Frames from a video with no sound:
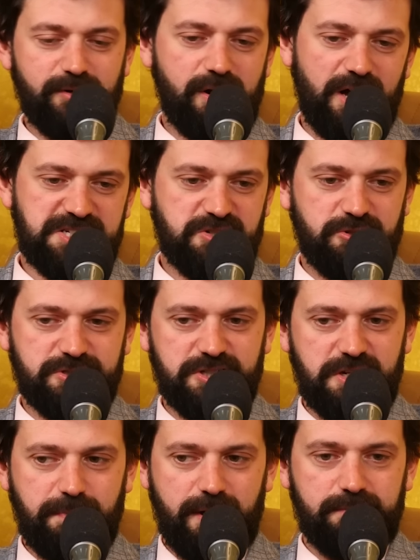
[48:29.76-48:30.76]
middle class have got
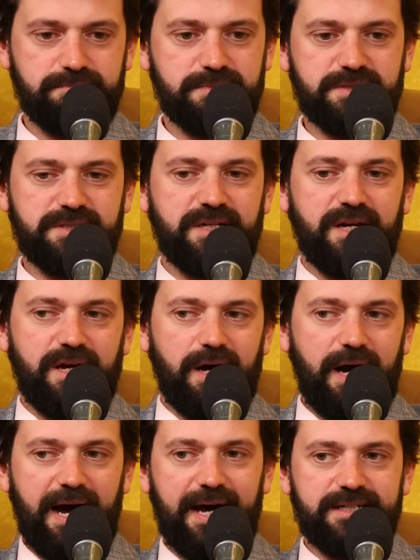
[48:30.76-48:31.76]
dirty bums,
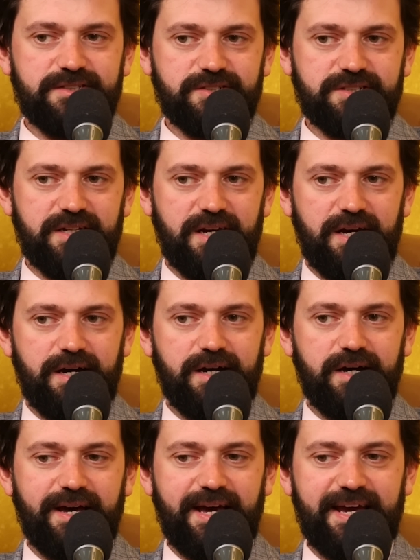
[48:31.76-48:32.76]
and
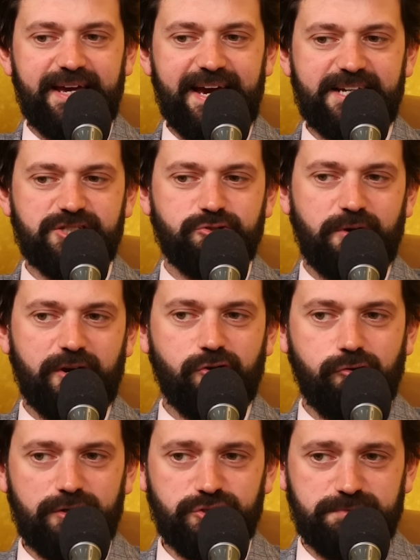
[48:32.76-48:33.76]
it gets to a
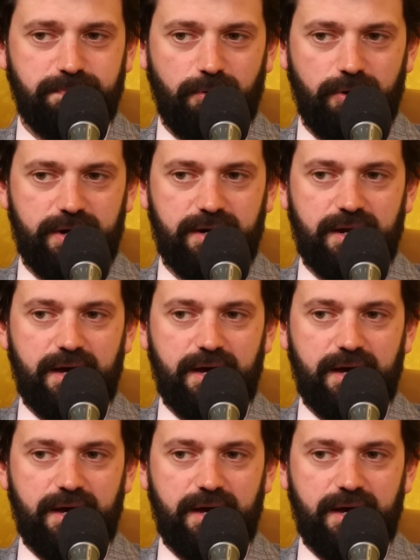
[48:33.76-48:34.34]
crunch point.